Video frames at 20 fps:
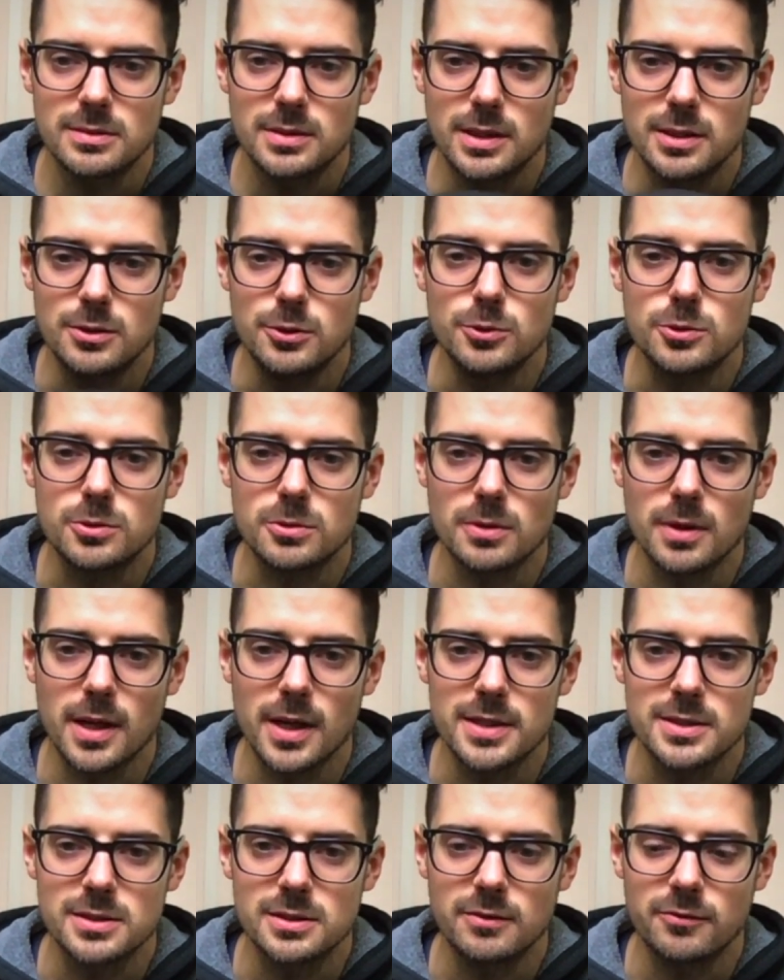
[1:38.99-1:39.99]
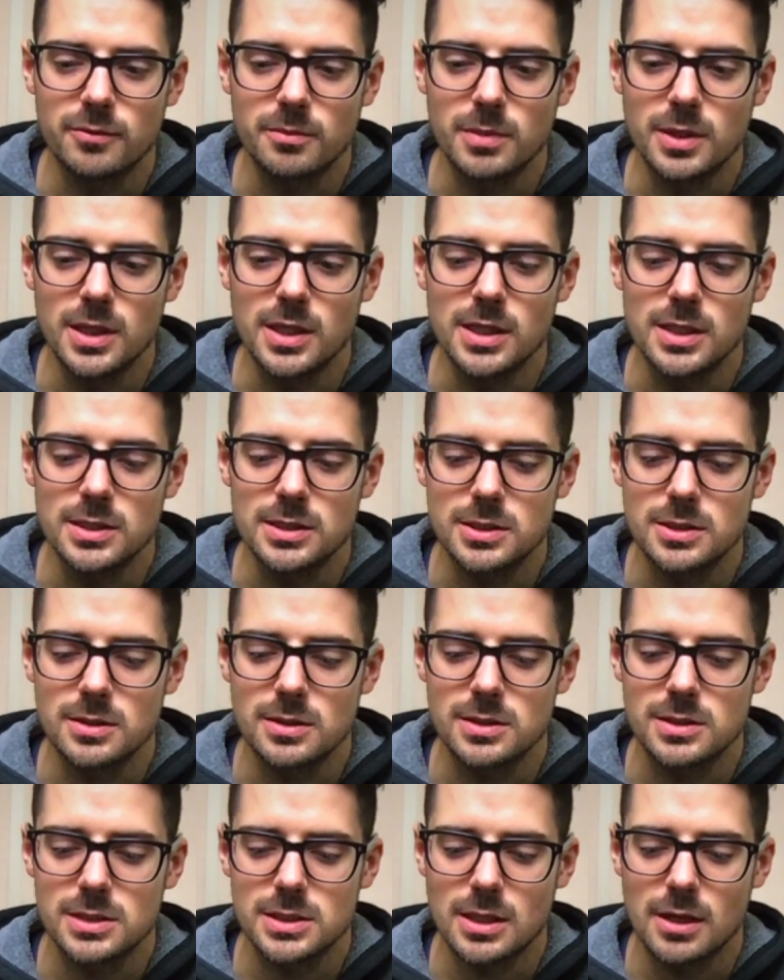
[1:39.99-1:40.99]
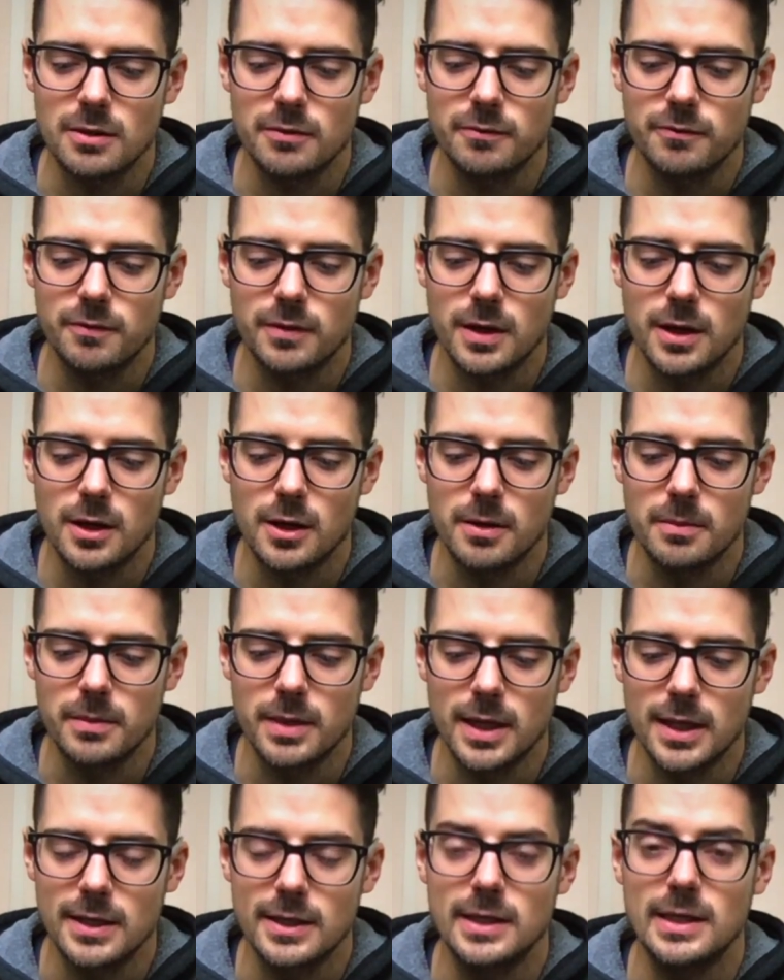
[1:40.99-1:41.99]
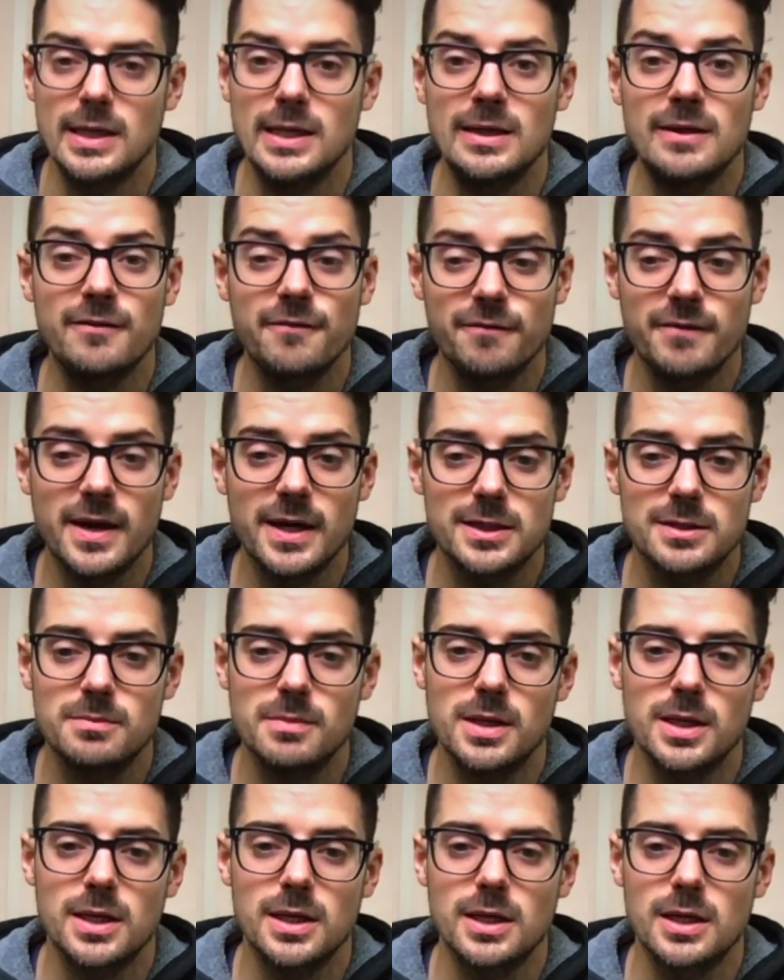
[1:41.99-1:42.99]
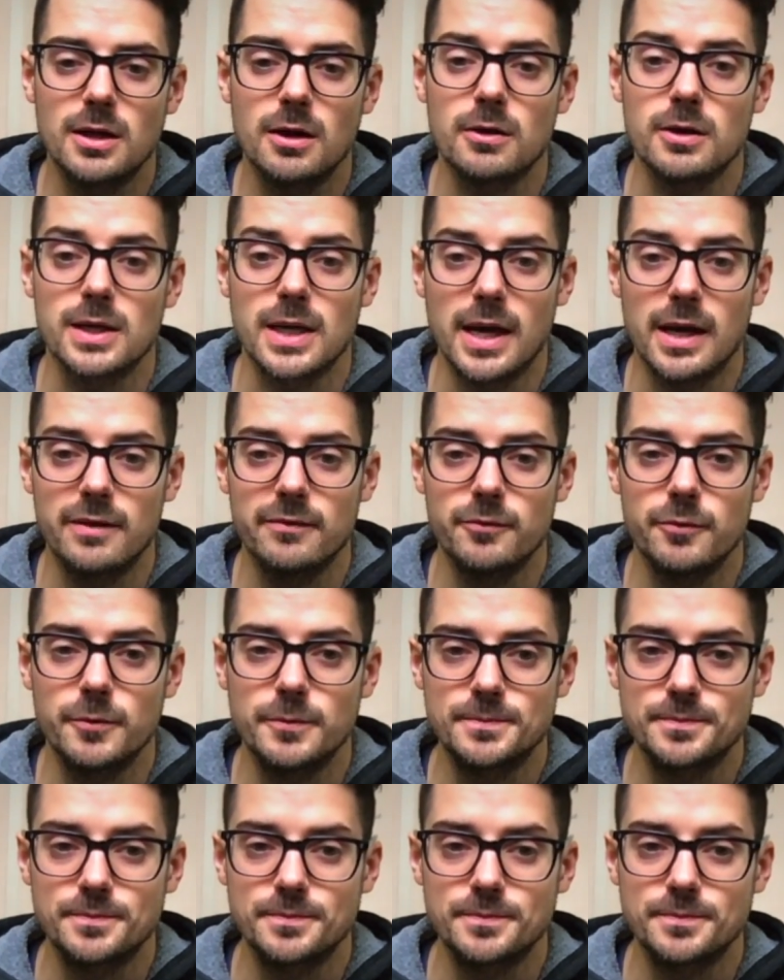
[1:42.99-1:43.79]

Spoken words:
neutralize it from getting to the stuff, and in effect making it archival,